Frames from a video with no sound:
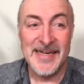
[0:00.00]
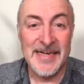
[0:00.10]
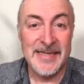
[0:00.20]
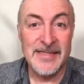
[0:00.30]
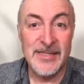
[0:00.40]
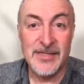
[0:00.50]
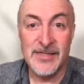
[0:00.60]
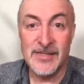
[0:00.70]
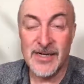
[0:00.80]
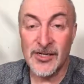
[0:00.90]
And this
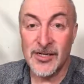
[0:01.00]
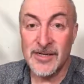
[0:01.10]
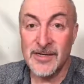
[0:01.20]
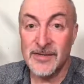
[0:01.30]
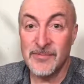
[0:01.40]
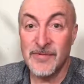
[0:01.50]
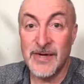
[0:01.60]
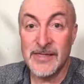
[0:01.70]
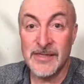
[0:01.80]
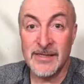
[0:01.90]
is actually
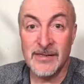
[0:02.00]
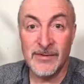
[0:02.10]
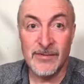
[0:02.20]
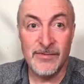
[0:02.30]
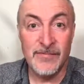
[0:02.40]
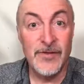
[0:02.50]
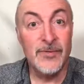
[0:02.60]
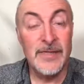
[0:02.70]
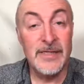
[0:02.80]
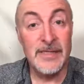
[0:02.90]
reflecting or
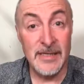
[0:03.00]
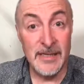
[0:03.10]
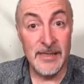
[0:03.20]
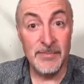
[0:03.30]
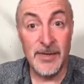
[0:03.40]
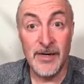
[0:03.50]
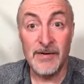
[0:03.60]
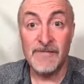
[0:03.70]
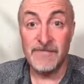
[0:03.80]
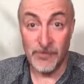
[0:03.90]
reviewing the year,
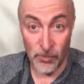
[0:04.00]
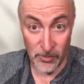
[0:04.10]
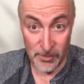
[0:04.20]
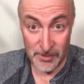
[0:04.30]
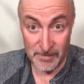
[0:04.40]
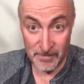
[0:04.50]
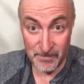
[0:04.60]
part four.